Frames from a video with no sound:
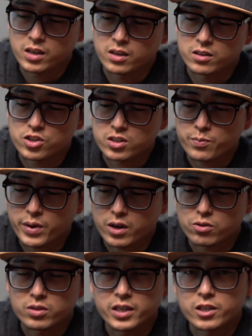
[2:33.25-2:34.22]
it just
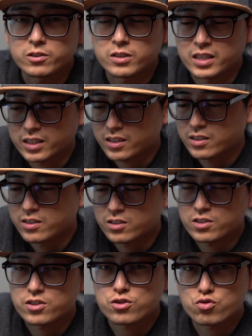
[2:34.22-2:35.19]
parallel, like
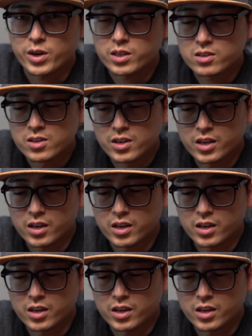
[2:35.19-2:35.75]
just straight.